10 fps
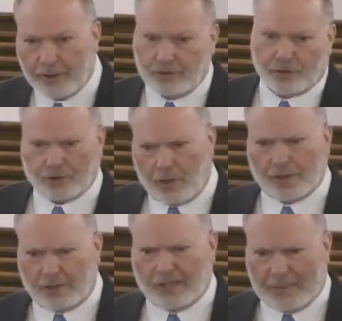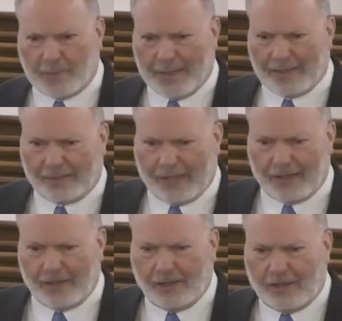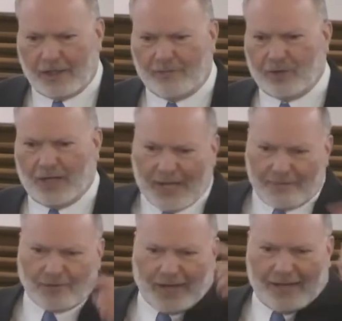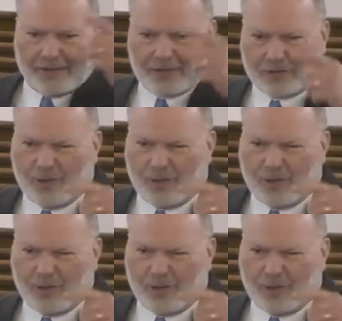and you're talking to them about that, have you ever had this?